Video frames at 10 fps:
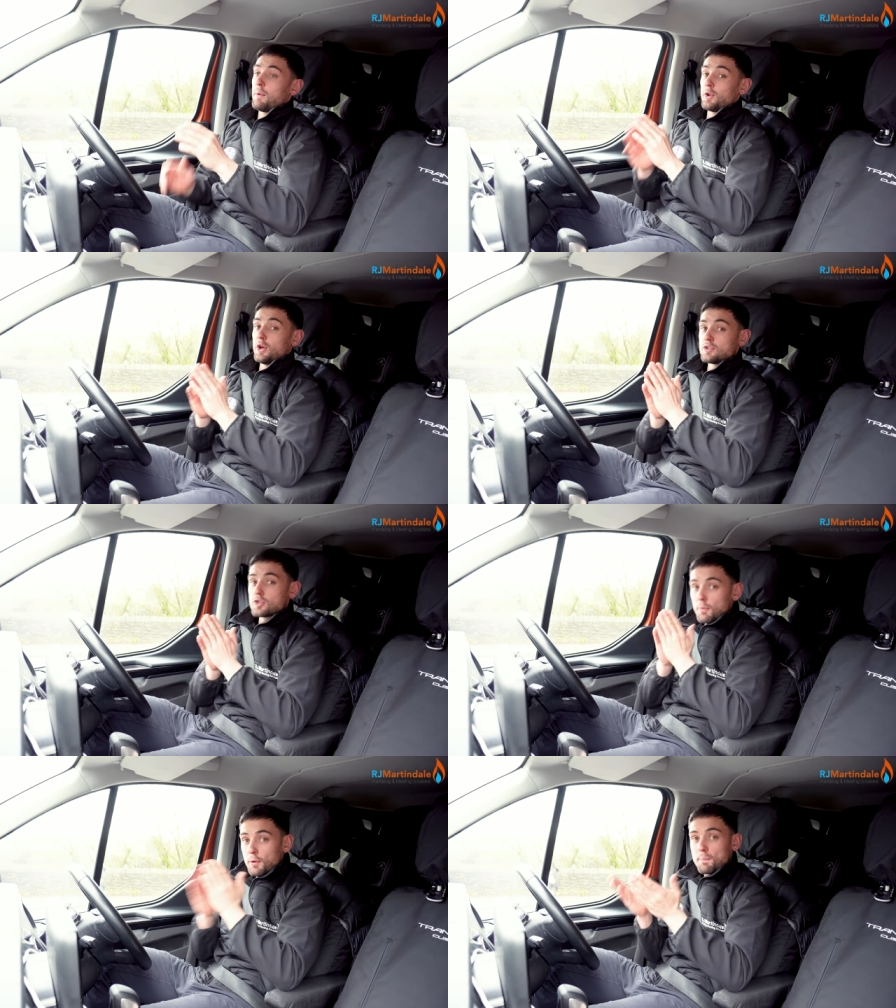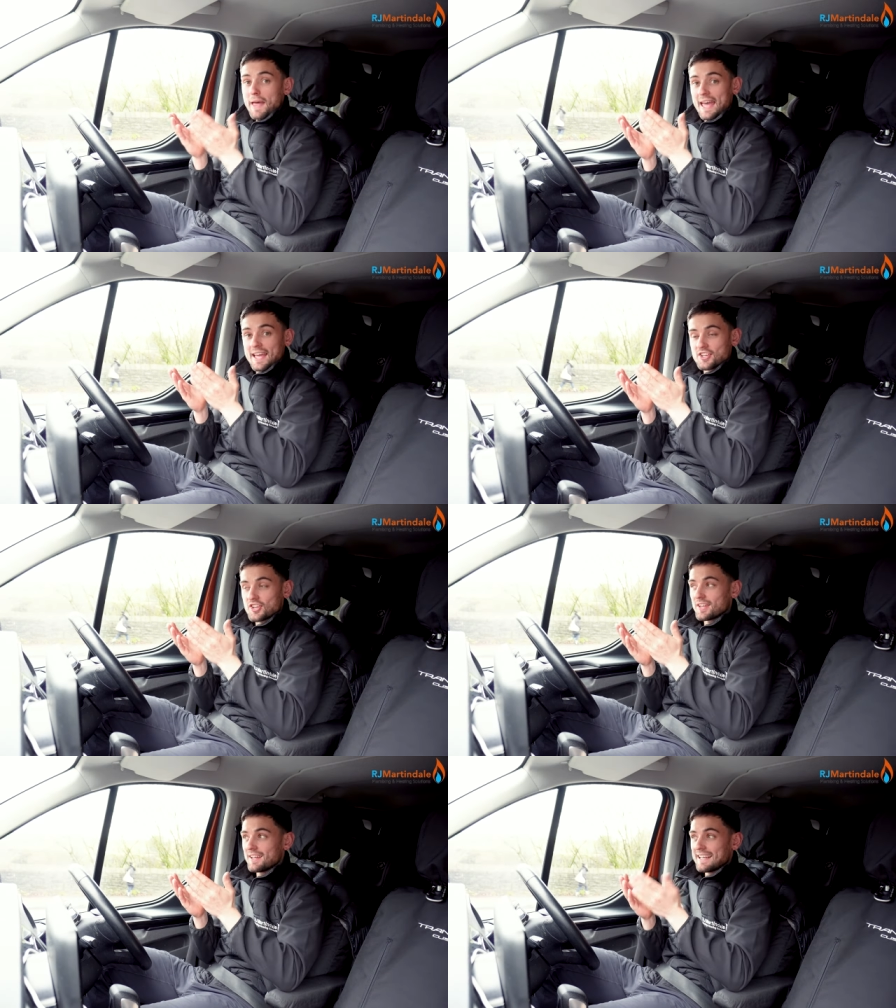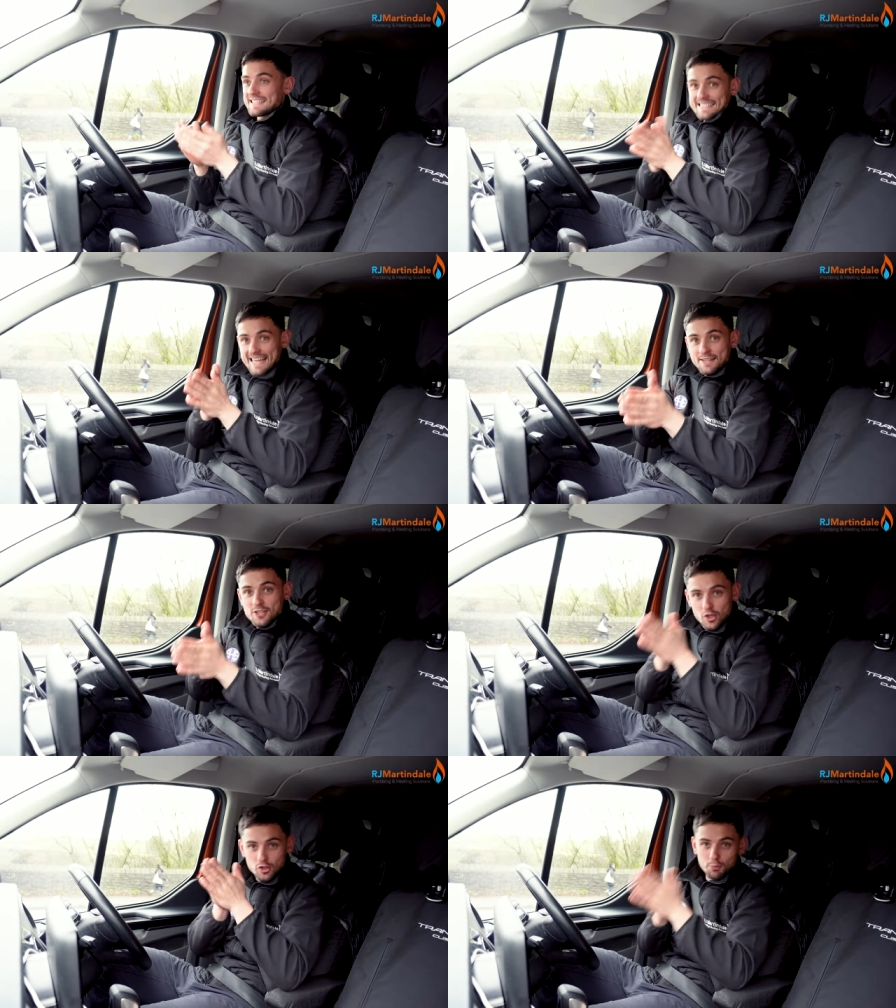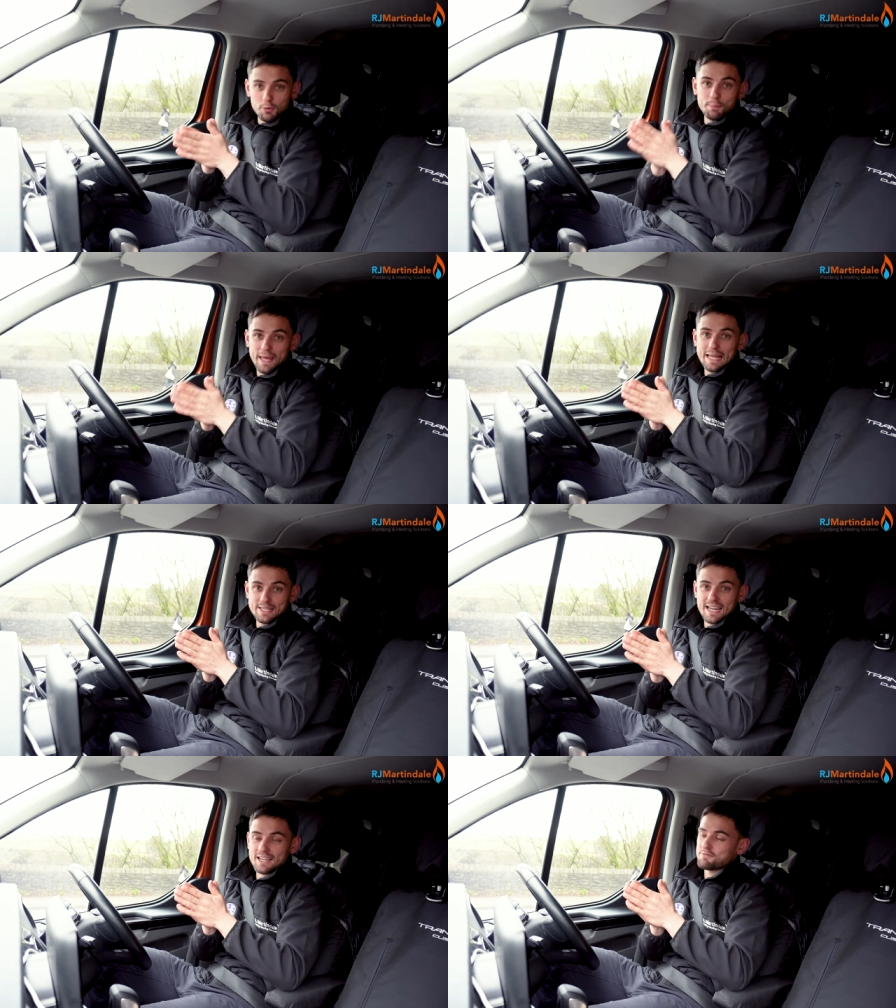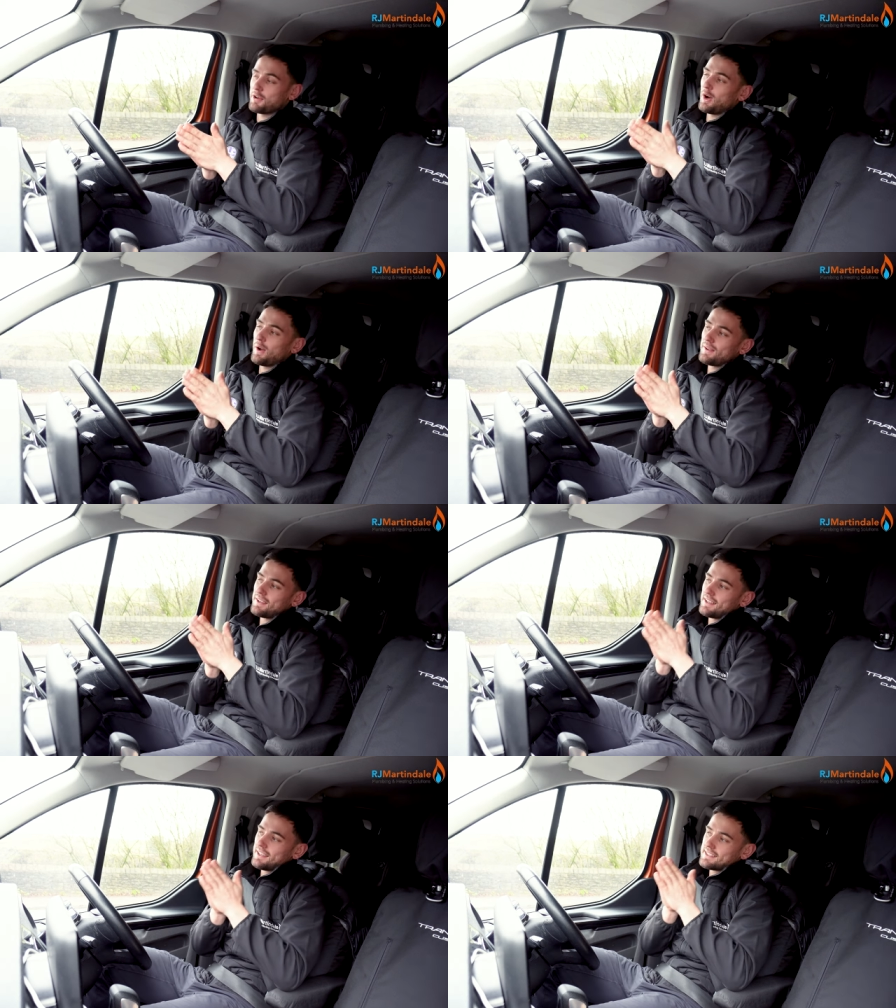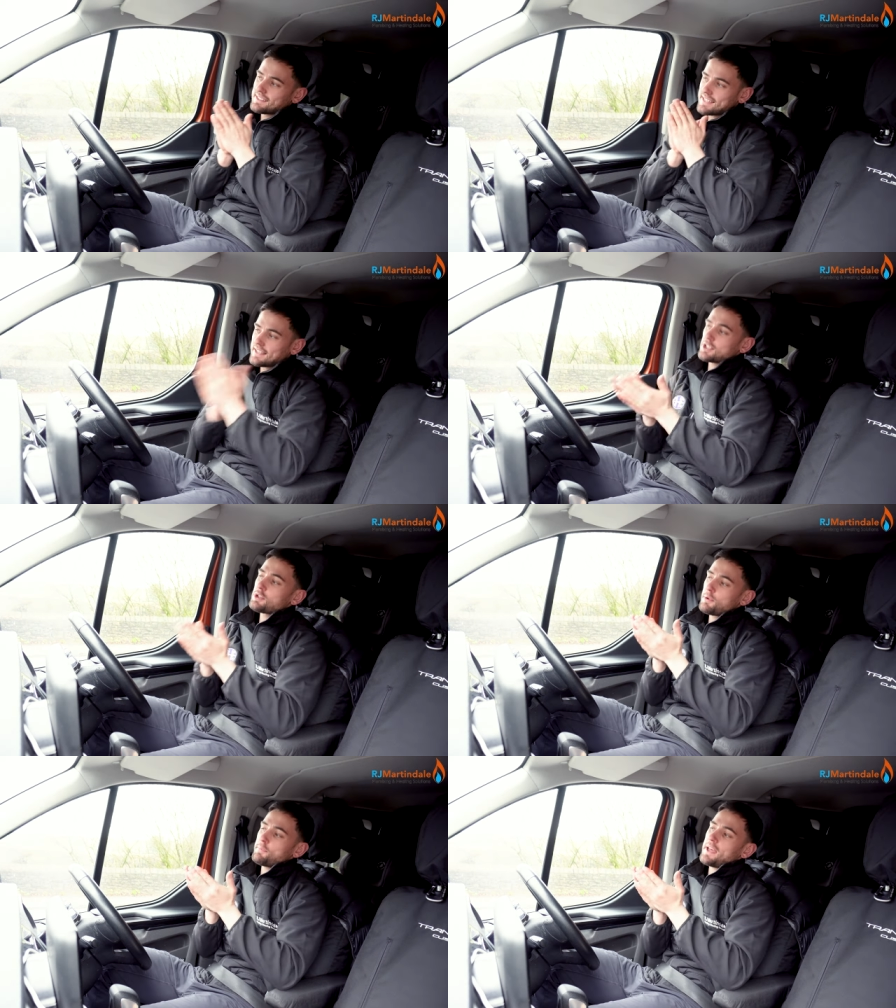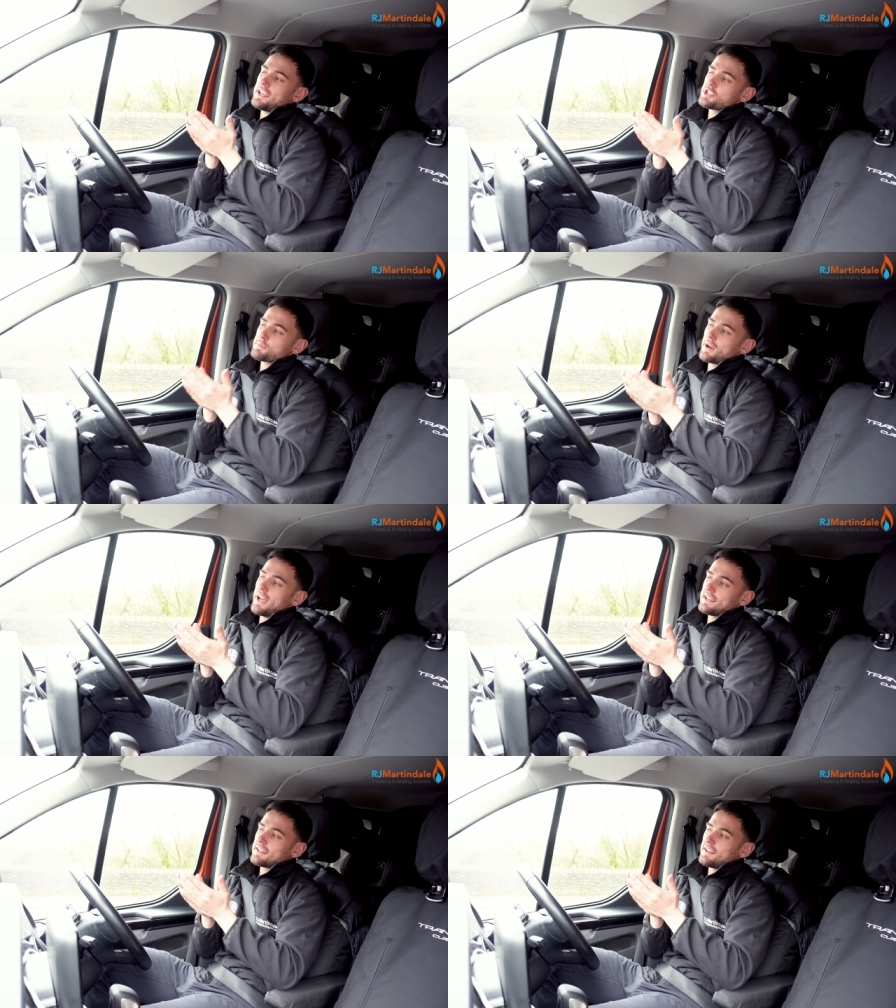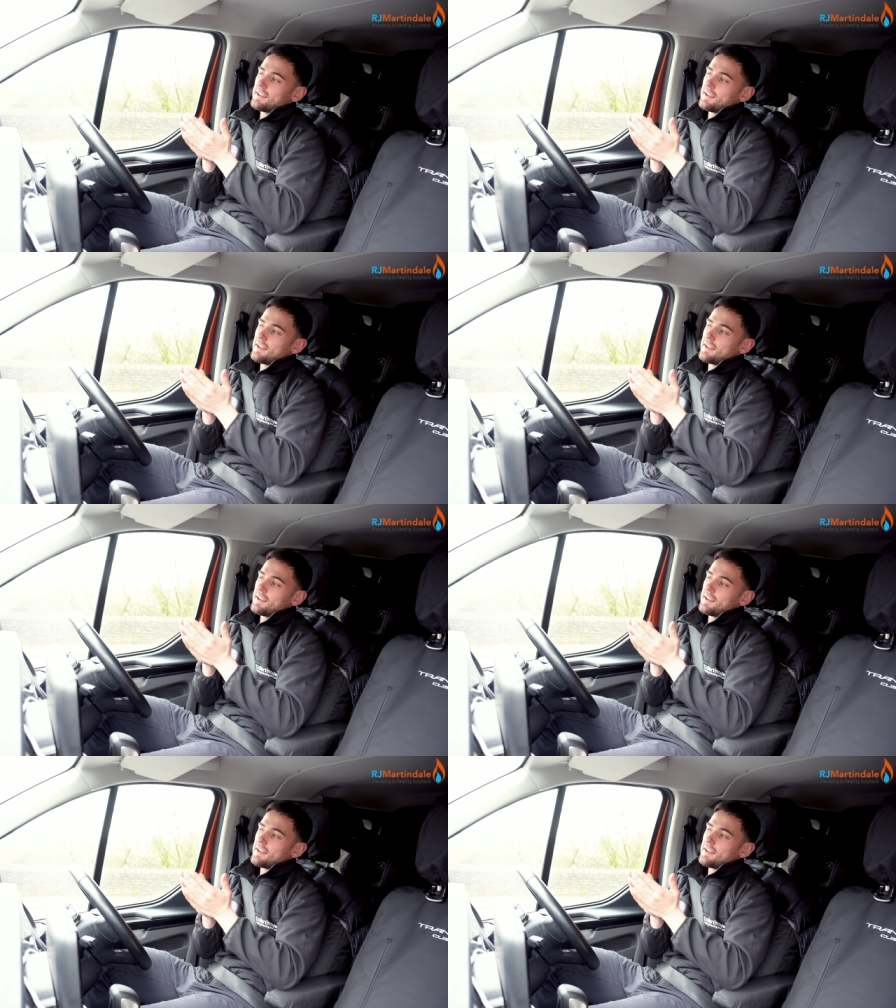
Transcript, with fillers: I want a double page, centre double page I asked for, centre double page spread